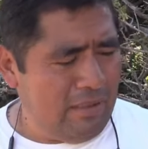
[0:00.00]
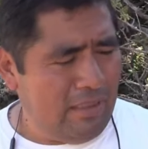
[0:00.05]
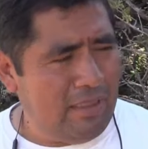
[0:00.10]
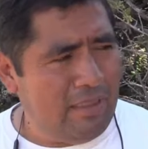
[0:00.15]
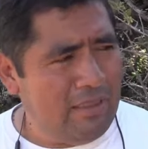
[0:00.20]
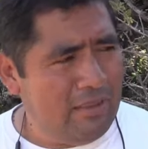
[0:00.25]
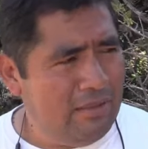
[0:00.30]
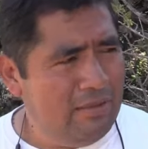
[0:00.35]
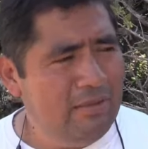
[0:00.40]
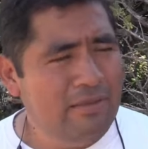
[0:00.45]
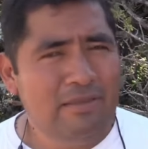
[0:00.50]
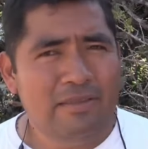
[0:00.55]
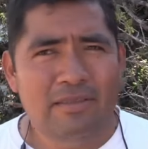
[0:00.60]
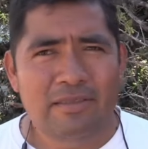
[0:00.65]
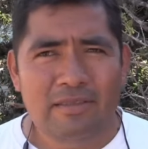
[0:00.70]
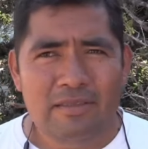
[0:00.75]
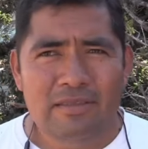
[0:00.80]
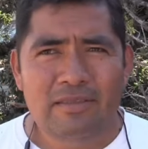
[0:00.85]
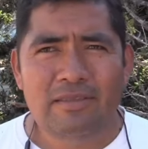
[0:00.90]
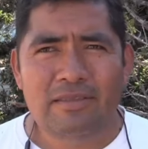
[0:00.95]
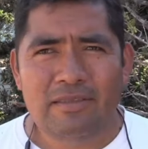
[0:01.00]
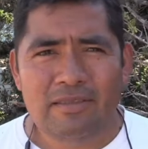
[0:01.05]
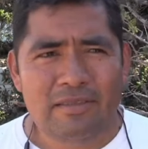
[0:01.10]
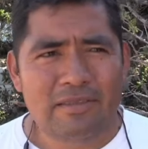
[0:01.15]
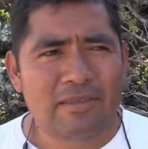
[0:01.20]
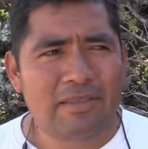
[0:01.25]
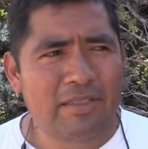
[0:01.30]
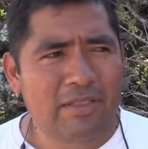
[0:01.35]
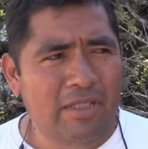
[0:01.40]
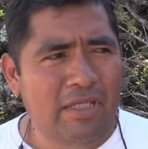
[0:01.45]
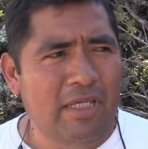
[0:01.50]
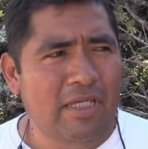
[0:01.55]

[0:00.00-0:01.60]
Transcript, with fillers: The driveway or any of the damage.